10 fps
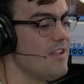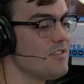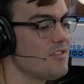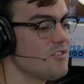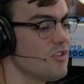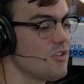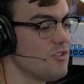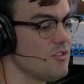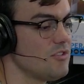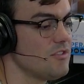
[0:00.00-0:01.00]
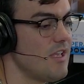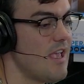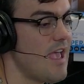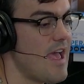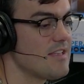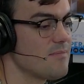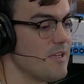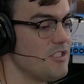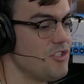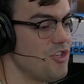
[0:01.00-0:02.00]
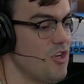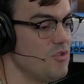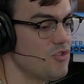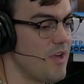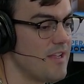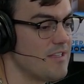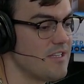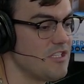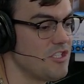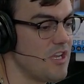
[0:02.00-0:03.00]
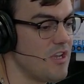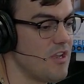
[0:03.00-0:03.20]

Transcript: circles as my show transition.